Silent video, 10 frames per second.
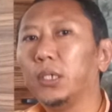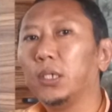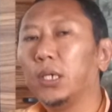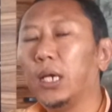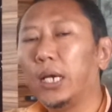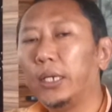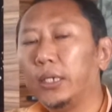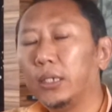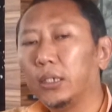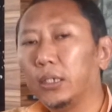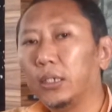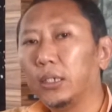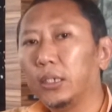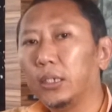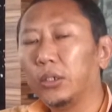and
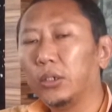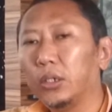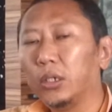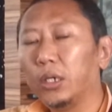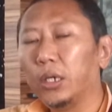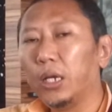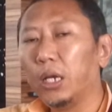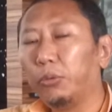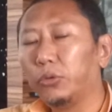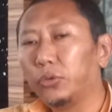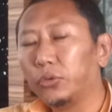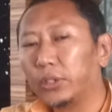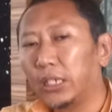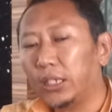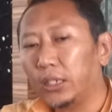able to
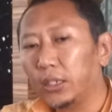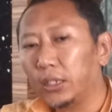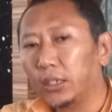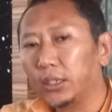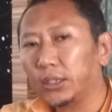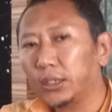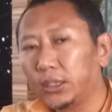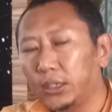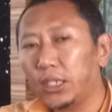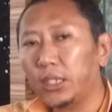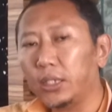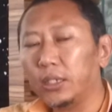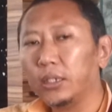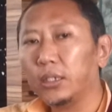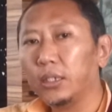really see
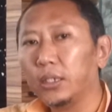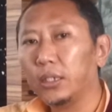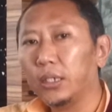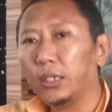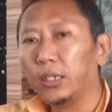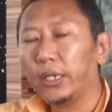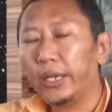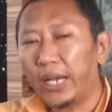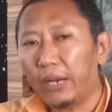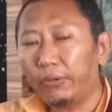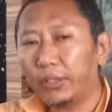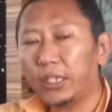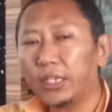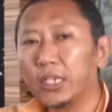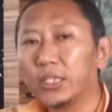everything
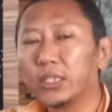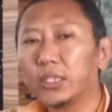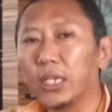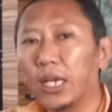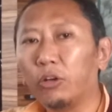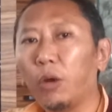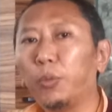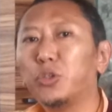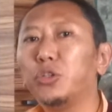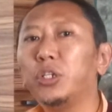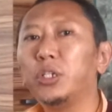is an opportunity